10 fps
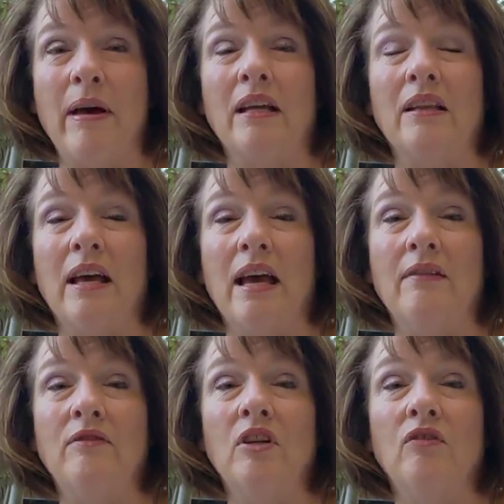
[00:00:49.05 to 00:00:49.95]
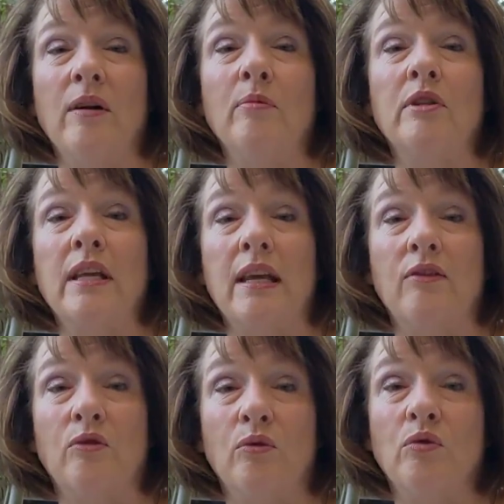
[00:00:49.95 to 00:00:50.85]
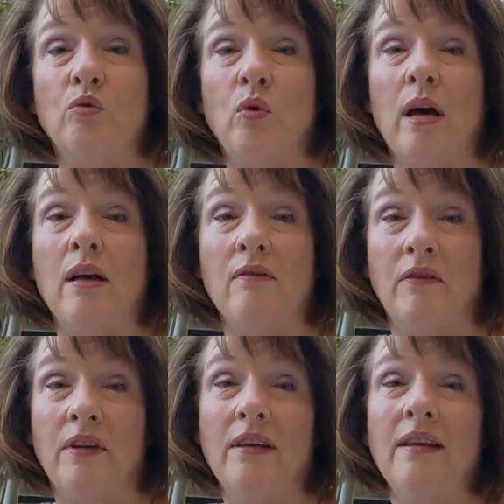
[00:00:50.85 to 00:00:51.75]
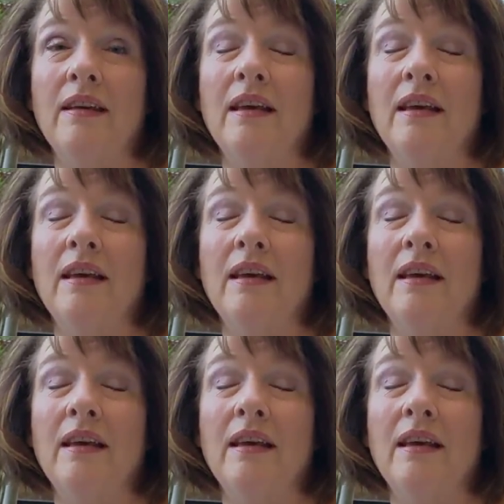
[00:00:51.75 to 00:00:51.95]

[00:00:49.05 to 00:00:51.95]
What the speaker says: back live November 10th through 12th.